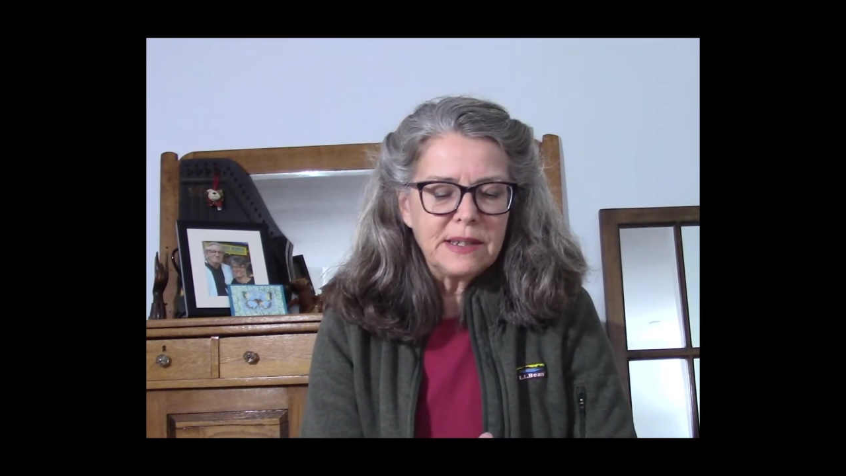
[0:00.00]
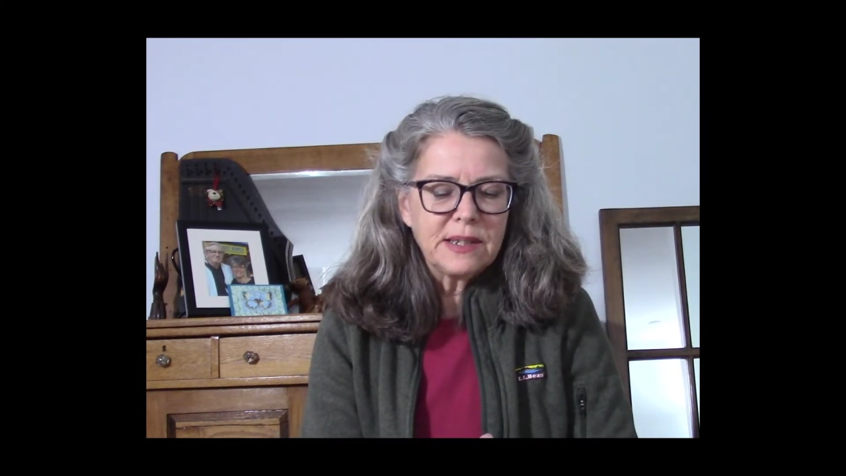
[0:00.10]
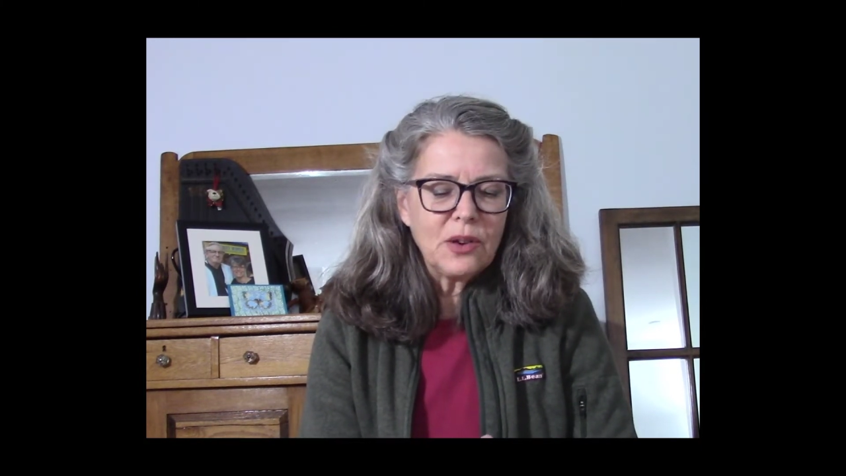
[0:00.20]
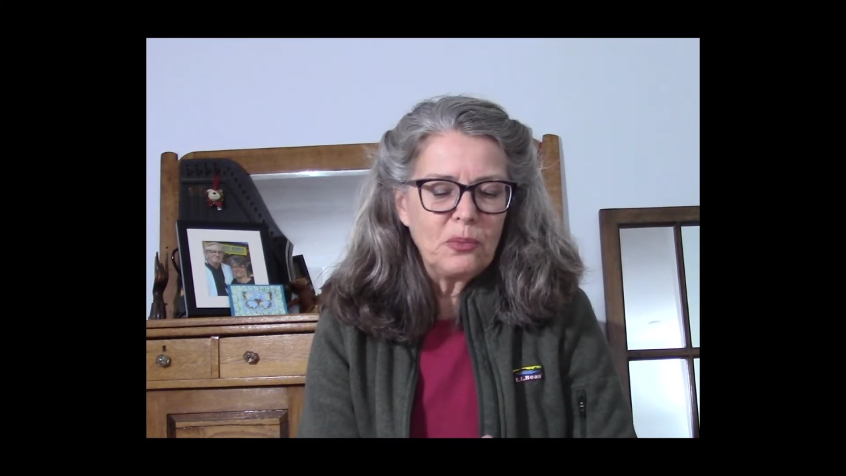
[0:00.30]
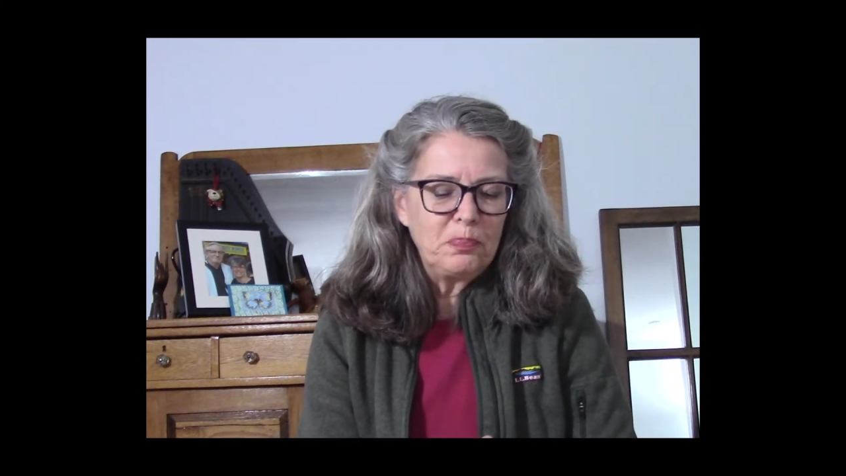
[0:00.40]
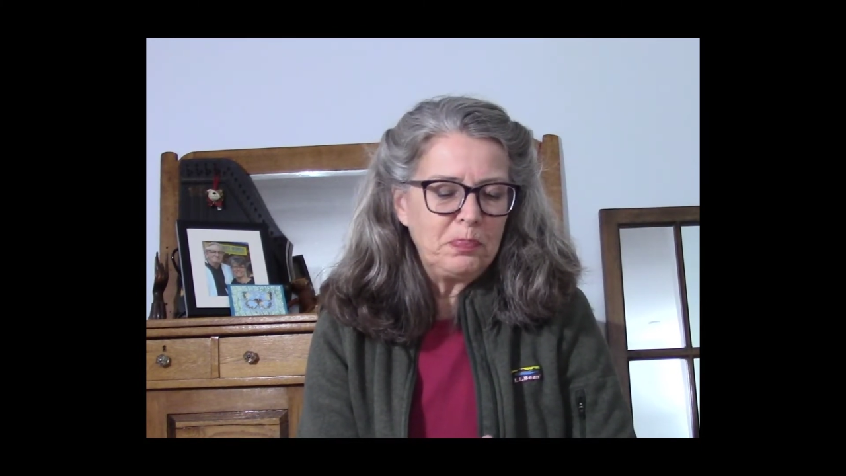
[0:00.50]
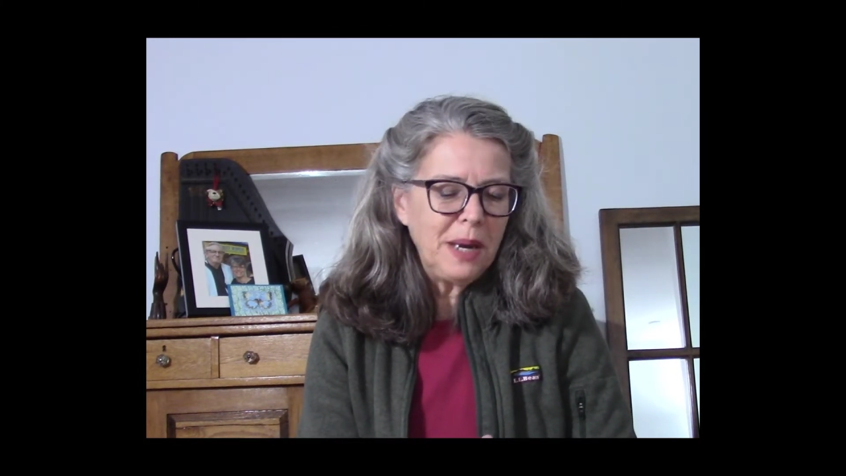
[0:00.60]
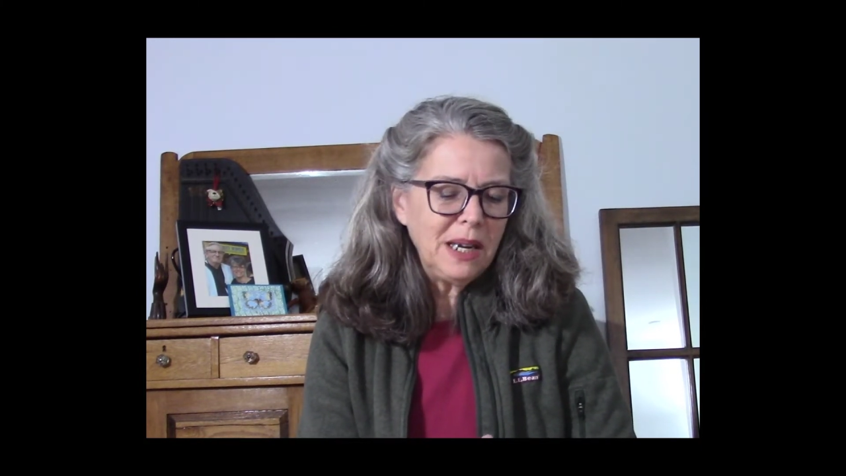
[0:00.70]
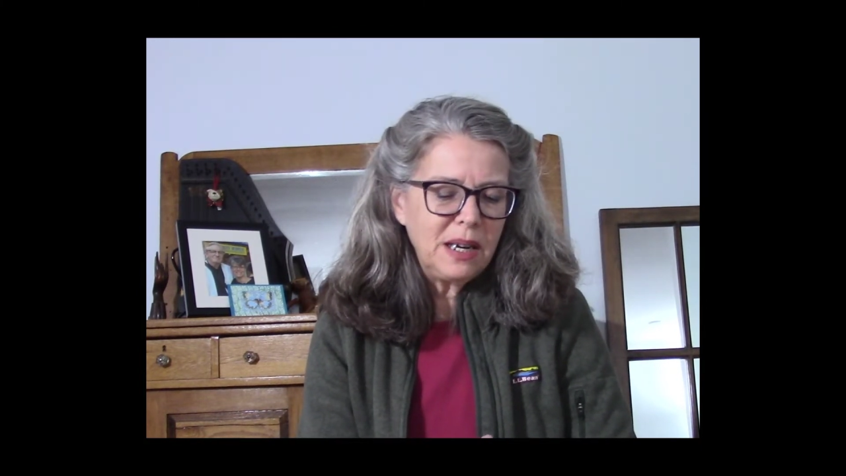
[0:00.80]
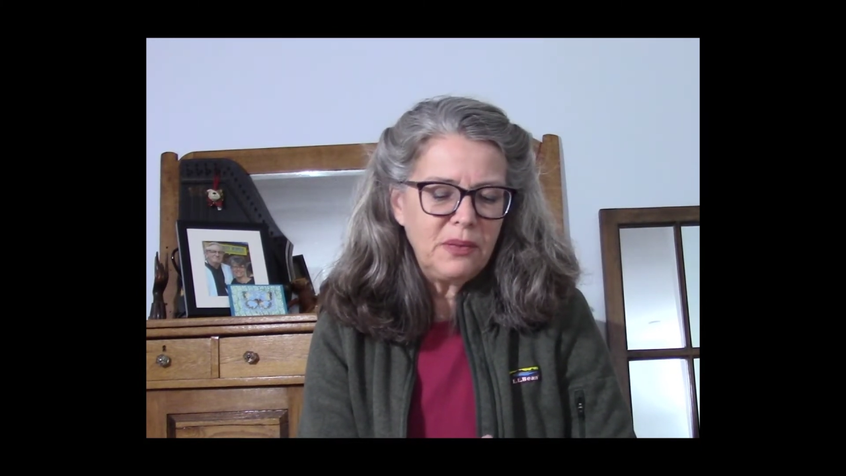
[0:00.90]
so
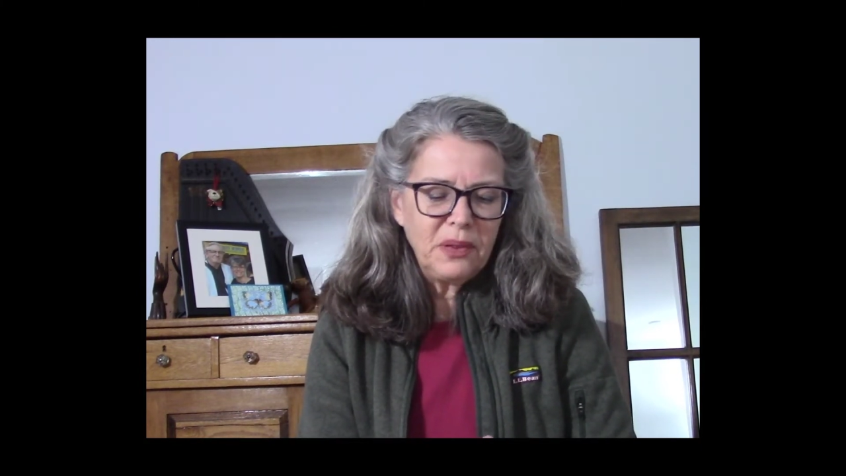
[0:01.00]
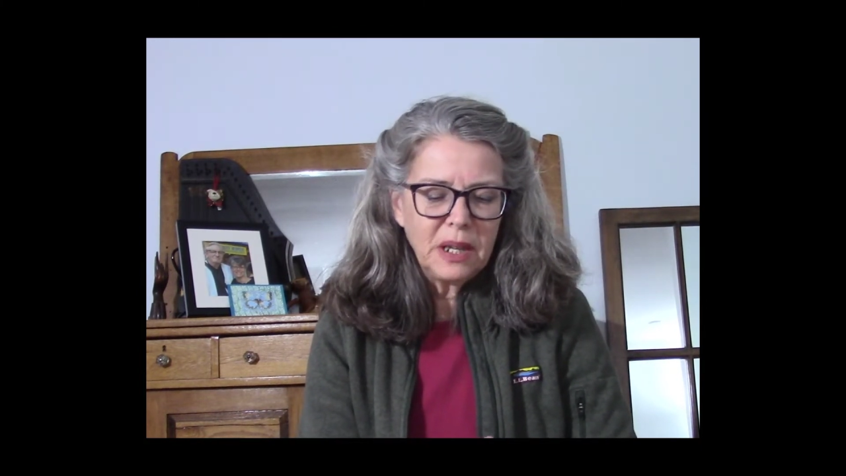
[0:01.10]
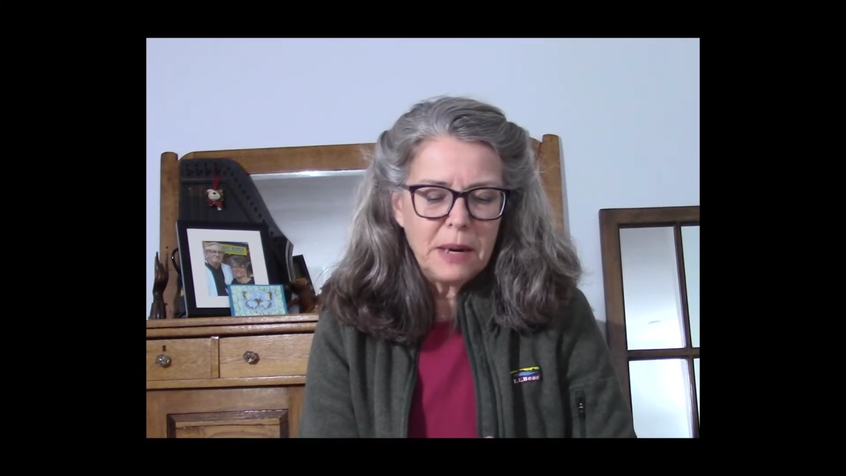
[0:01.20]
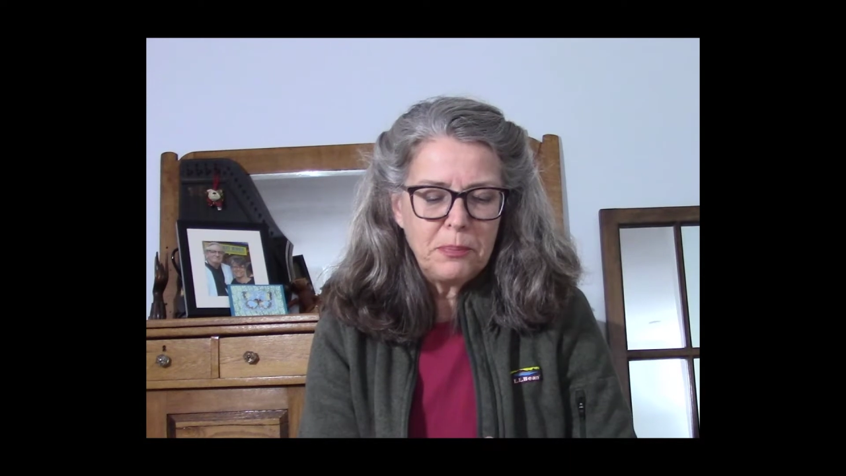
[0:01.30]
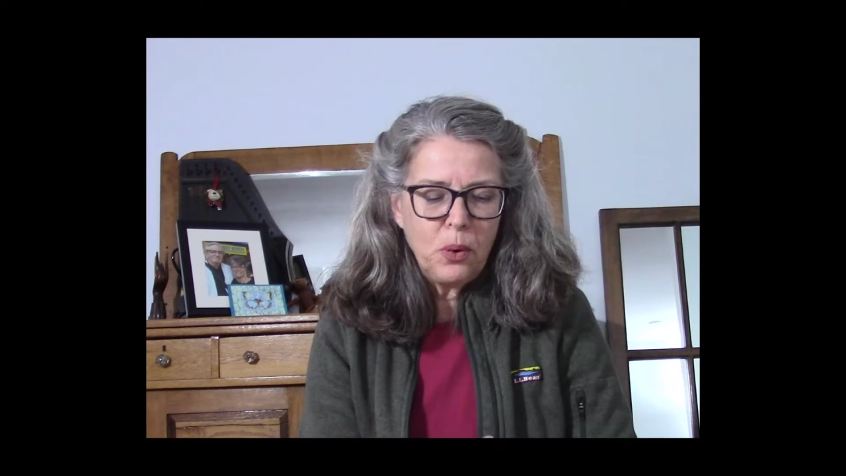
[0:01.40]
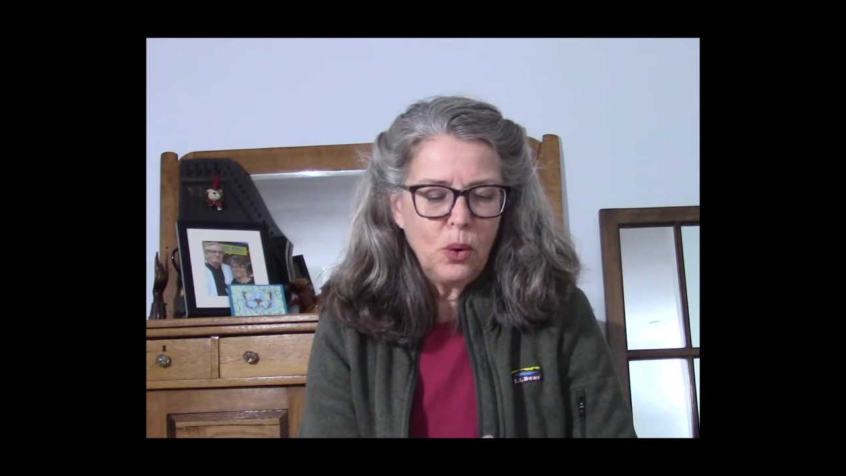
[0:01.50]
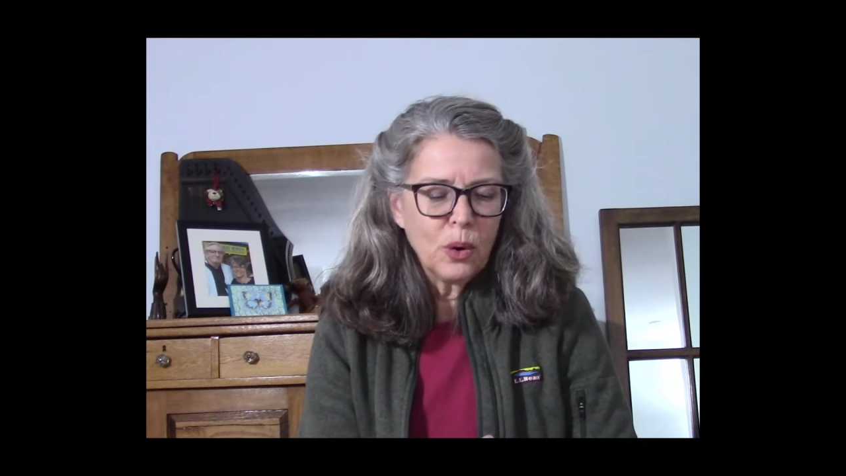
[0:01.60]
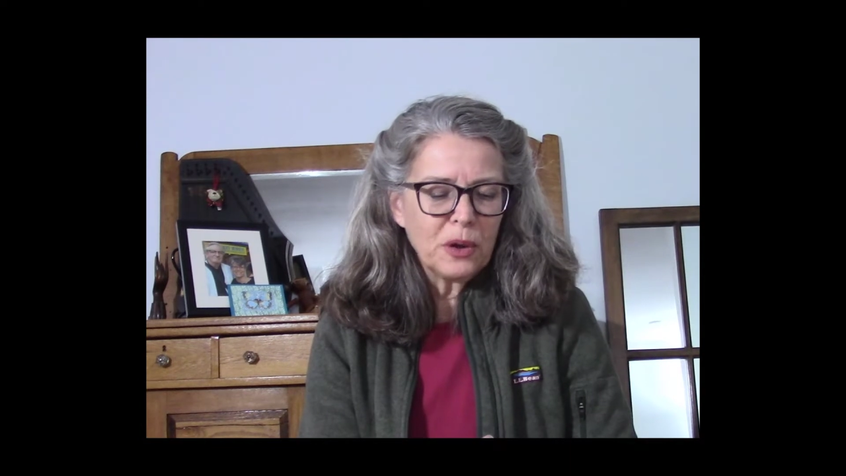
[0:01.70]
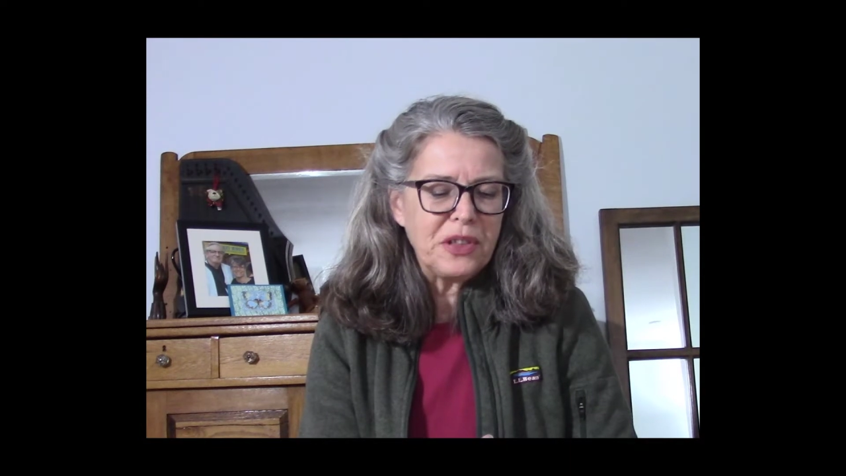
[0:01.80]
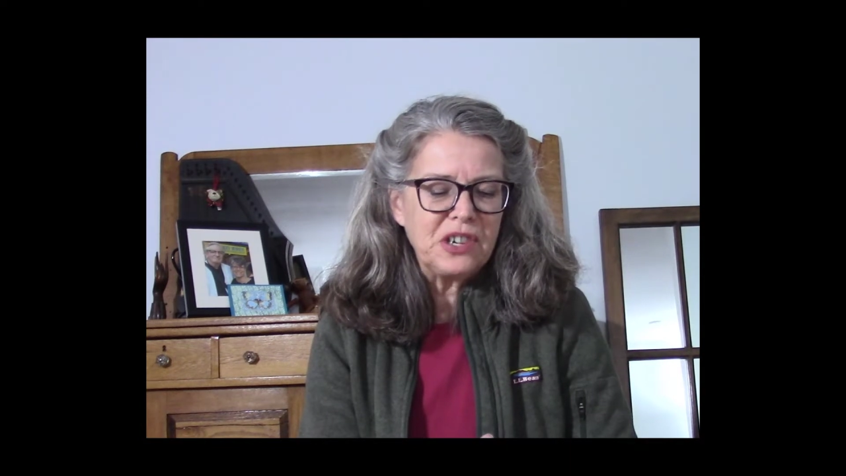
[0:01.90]
pitifully
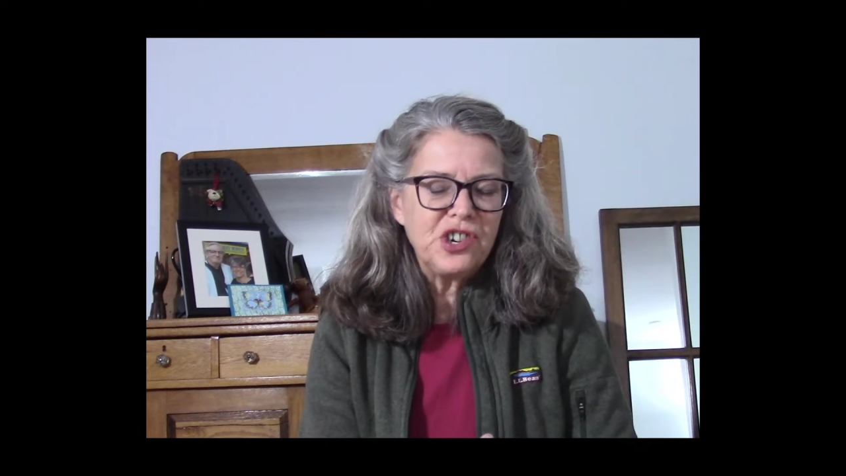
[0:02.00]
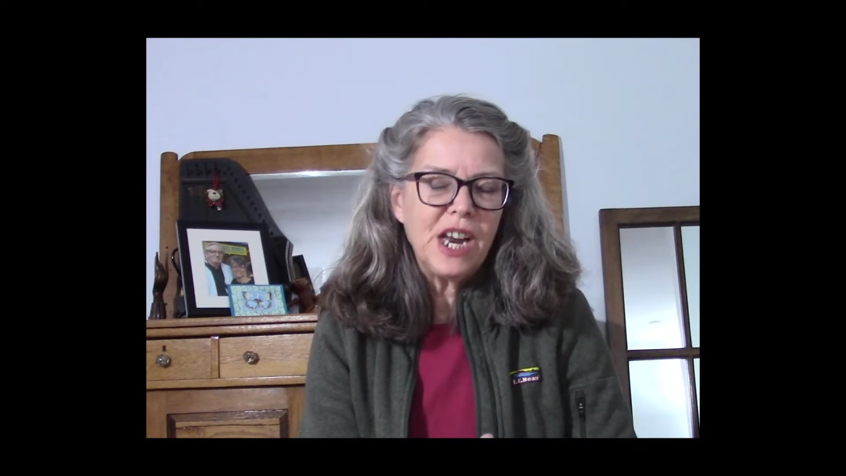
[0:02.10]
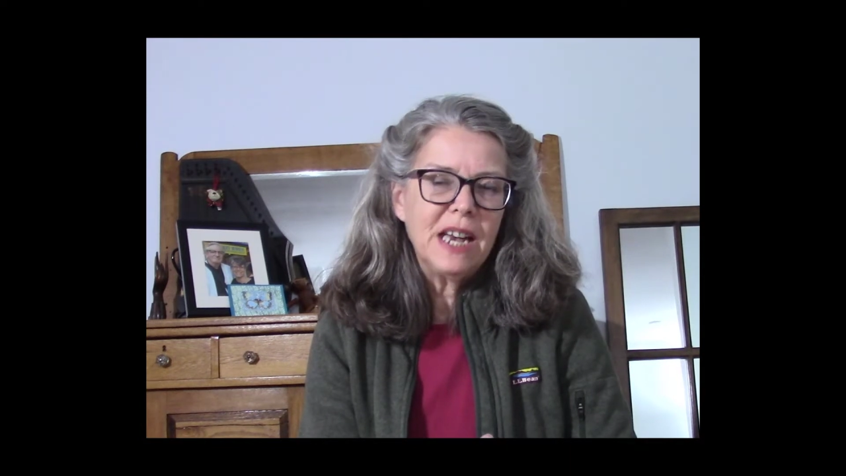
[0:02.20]
poor that she